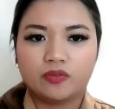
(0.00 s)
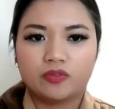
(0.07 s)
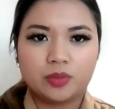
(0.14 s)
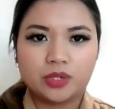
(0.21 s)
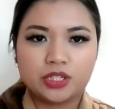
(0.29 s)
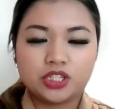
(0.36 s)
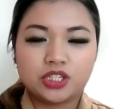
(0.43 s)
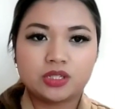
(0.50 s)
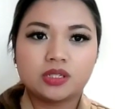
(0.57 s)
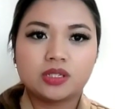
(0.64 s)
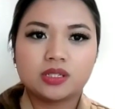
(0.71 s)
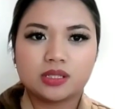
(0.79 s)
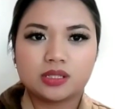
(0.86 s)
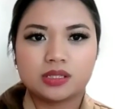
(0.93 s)
their
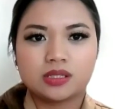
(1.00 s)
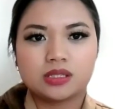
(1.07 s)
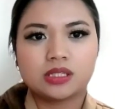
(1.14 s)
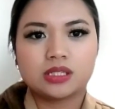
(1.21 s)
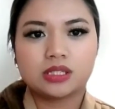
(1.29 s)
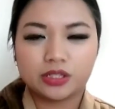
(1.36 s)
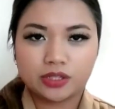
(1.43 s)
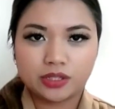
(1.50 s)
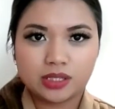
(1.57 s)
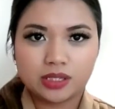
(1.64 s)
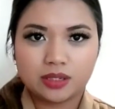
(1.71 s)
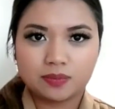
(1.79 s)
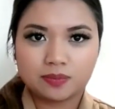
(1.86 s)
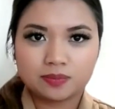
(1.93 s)
information
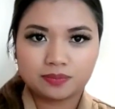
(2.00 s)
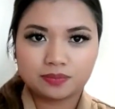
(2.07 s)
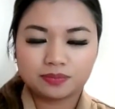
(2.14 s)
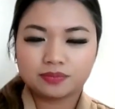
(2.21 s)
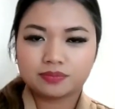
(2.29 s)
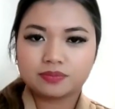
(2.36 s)
seriously.